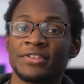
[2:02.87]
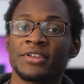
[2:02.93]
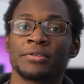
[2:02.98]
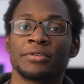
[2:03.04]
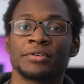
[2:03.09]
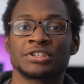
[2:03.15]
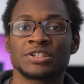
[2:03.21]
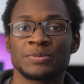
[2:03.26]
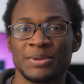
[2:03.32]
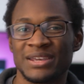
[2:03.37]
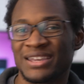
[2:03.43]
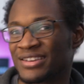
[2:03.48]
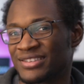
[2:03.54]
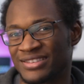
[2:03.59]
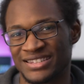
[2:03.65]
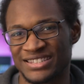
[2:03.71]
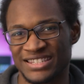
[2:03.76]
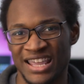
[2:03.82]
though they're
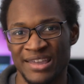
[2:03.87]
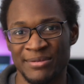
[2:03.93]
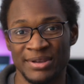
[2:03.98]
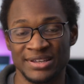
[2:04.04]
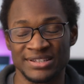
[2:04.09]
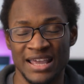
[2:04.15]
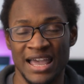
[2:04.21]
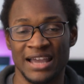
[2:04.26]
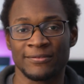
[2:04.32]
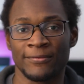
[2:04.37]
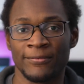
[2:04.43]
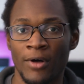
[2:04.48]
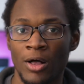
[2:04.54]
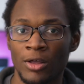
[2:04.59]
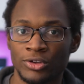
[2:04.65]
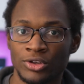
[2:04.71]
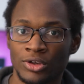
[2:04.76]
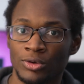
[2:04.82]
speaking the same exact
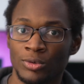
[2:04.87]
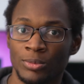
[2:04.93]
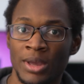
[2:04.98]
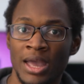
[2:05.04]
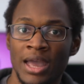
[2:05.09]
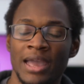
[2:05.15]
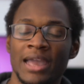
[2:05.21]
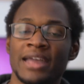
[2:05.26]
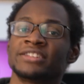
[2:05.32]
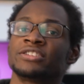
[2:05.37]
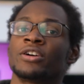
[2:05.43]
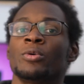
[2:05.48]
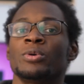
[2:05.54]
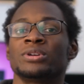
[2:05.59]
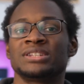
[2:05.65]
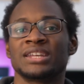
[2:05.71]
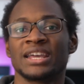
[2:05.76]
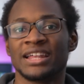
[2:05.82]
volume, it's
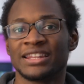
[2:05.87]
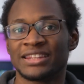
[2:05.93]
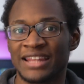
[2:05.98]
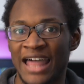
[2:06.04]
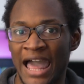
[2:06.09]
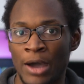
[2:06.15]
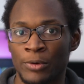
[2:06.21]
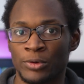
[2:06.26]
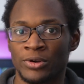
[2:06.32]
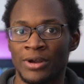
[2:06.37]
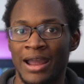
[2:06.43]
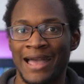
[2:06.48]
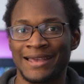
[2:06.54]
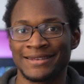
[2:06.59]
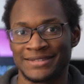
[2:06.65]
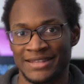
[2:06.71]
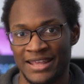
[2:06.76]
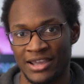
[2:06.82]
going to get louder
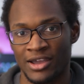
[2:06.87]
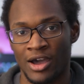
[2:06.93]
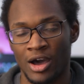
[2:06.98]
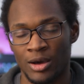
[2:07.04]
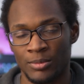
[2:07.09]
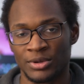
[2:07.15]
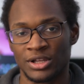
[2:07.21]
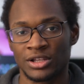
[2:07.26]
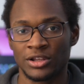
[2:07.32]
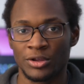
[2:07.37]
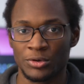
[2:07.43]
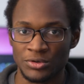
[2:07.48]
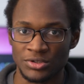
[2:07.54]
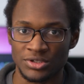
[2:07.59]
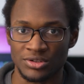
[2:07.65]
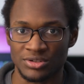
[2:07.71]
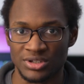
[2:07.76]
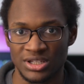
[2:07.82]
as they come
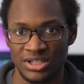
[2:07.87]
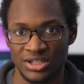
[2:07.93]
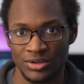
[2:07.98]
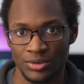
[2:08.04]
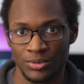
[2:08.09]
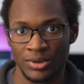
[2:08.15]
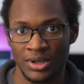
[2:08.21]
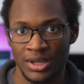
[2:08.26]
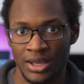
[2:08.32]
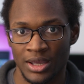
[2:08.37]
closer to you.